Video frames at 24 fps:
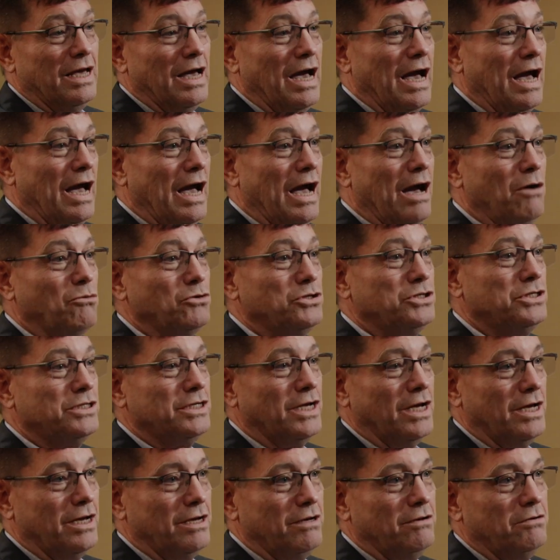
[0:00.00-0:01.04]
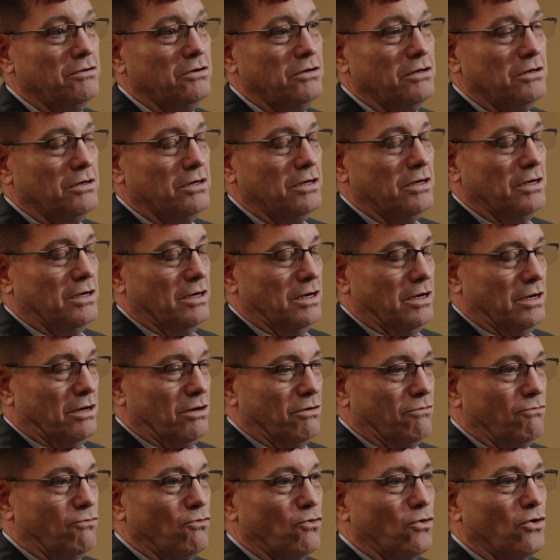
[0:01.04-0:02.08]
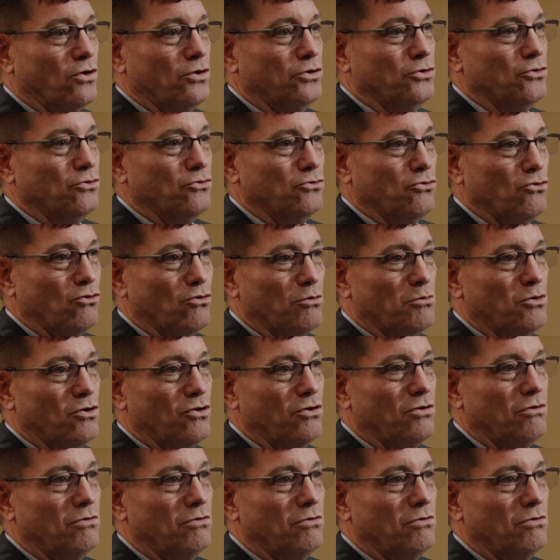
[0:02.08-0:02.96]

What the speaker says: I would say for your normal,